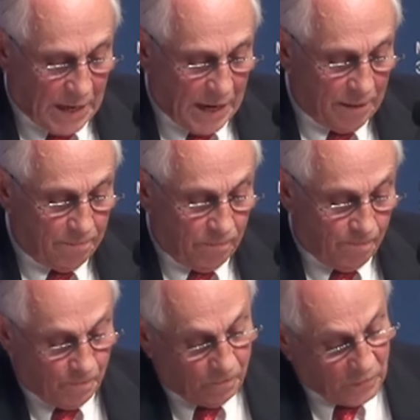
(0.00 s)

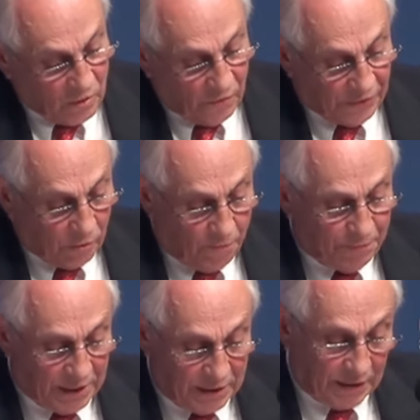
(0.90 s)
I'm of the
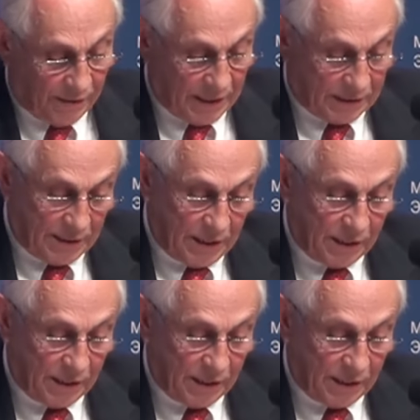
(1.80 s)
opinion that,